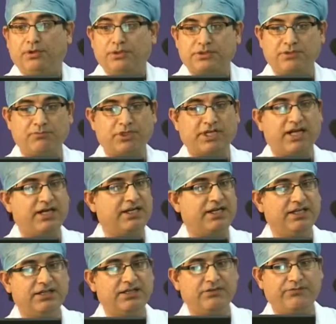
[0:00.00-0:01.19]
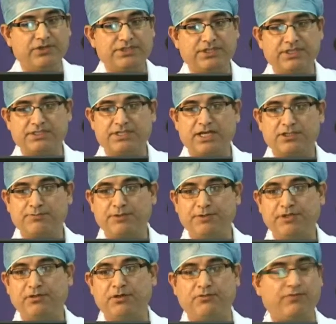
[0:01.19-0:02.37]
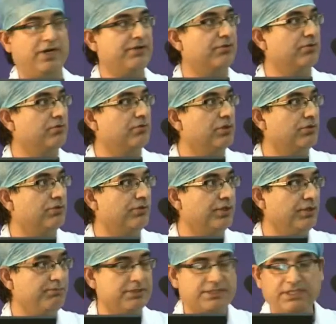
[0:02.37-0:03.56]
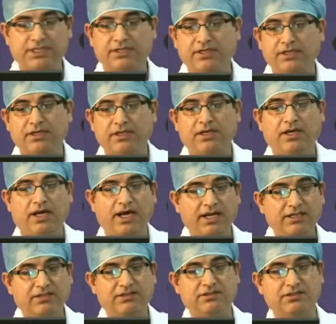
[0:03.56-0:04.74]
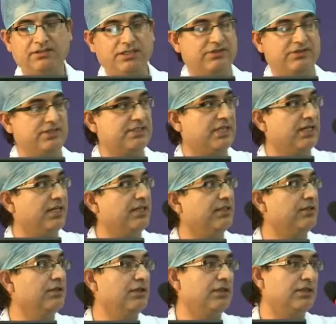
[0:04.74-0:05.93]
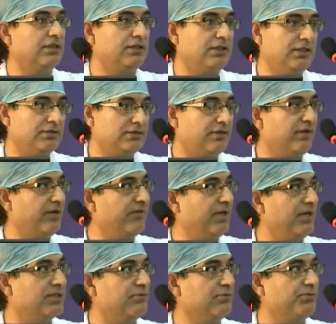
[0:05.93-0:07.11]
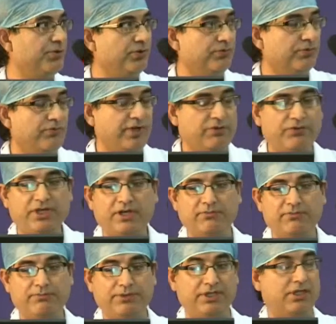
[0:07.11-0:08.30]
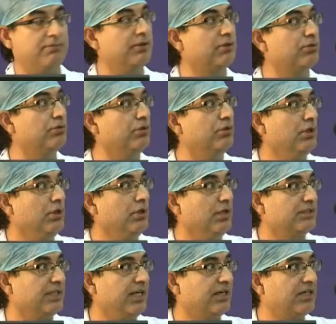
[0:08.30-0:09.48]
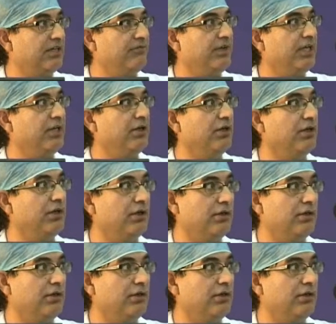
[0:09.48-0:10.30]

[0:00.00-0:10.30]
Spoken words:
So mortality in different series has been 5 to 20%, and recently the survival has improved when we are being able to selectively